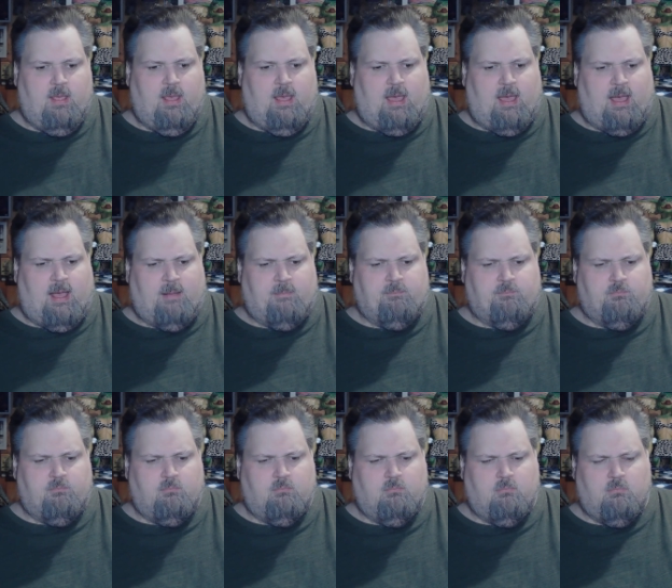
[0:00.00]
Um,
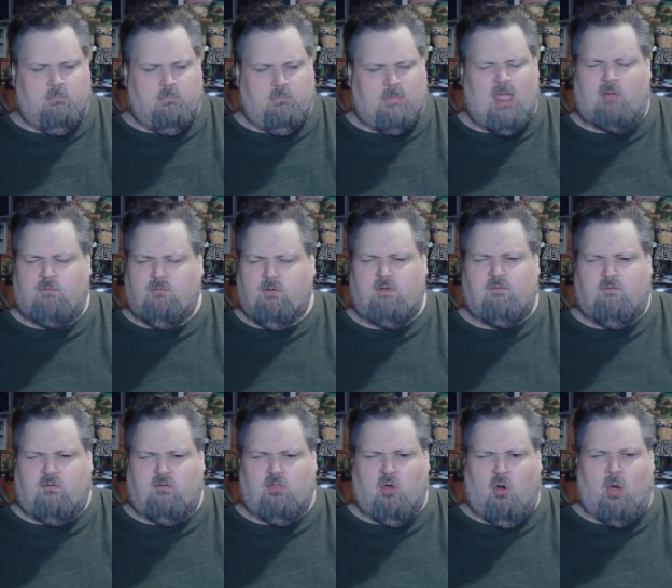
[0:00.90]
definitely
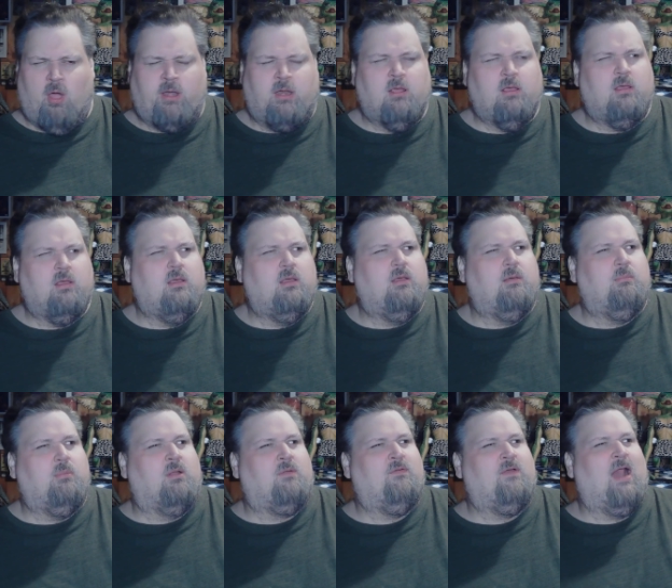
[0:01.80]
flawed,
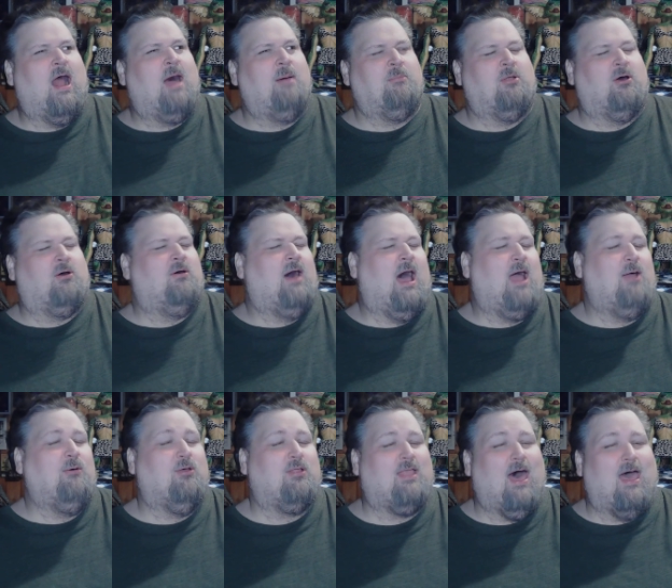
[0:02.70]
but phenomenal. I
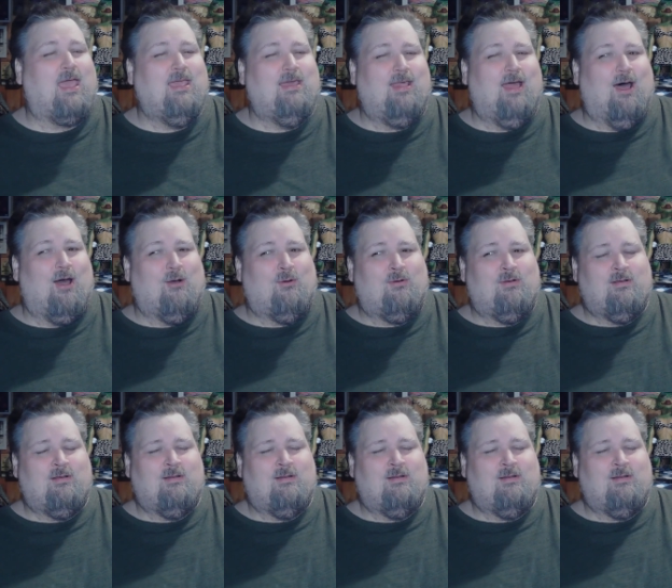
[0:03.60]
will tell you, though,